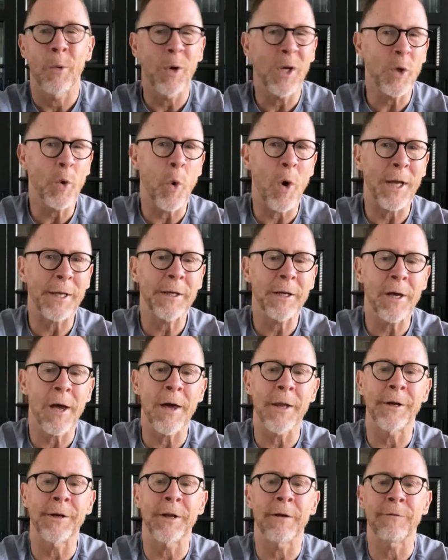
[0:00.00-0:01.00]
It wouldn't quite
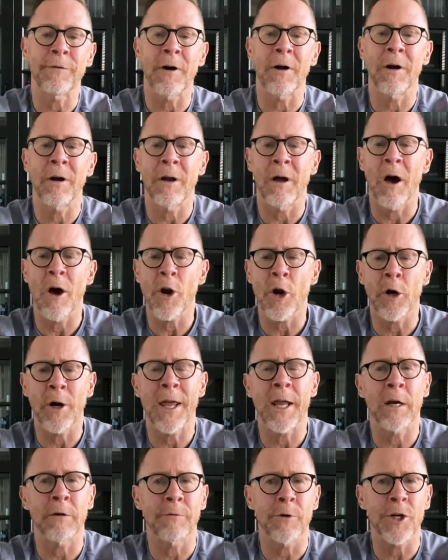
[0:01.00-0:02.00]
cut it if on our
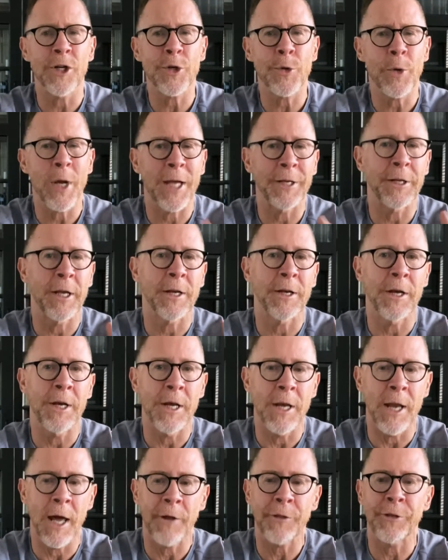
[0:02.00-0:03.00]
anniversary, I did
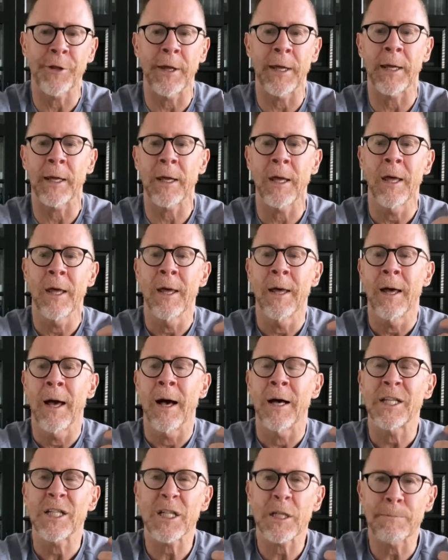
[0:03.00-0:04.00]
nothing
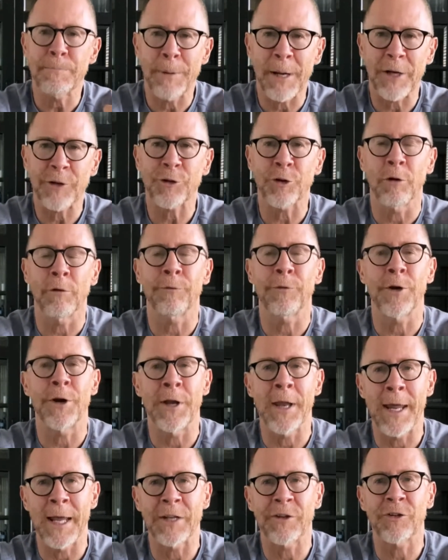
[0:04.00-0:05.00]
special for
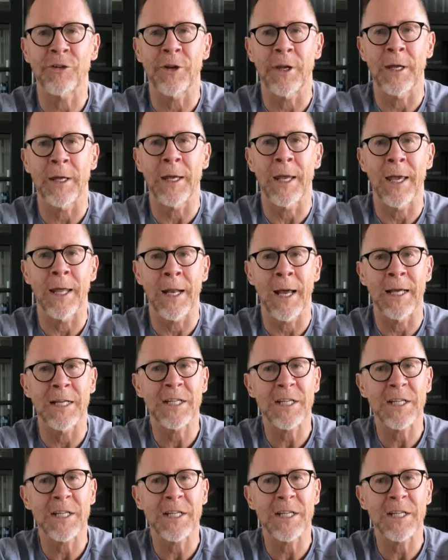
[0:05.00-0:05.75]
Nancy, and I